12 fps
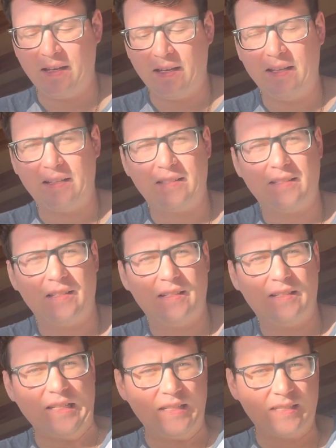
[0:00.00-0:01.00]
It's
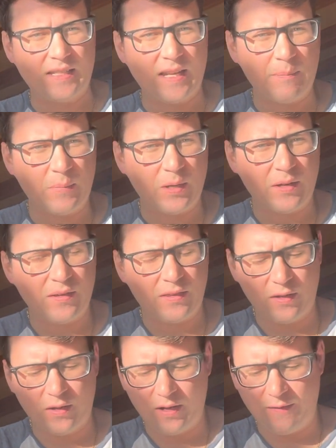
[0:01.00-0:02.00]
December
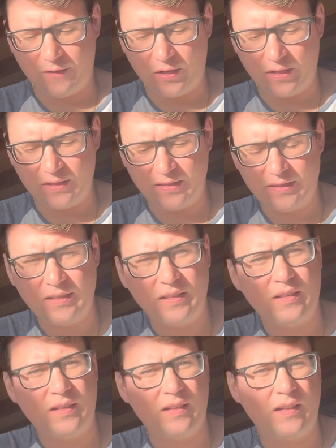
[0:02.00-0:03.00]
31st,
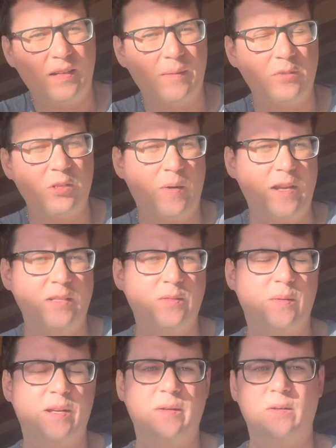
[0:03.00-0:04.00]
um,
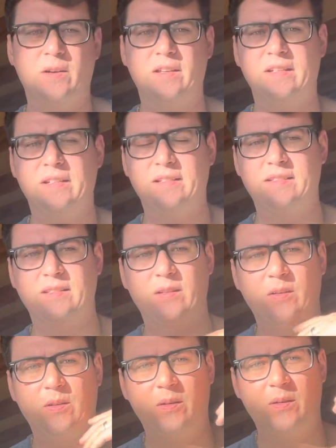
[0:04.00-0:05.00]
2021.
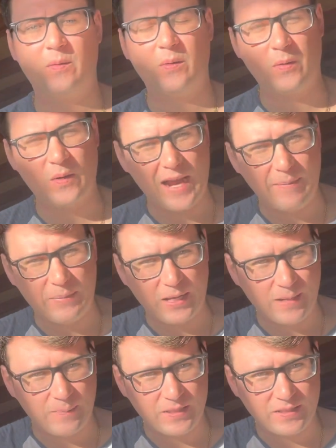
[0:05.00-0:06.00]
So we're wrapping
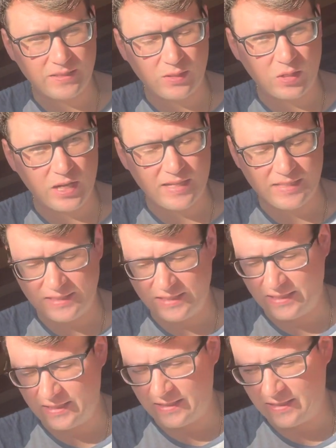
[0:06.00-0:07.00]
up this crazy
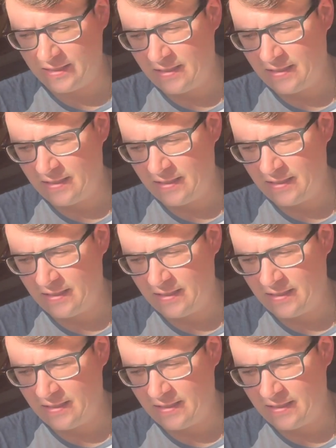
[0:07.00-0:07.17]
year.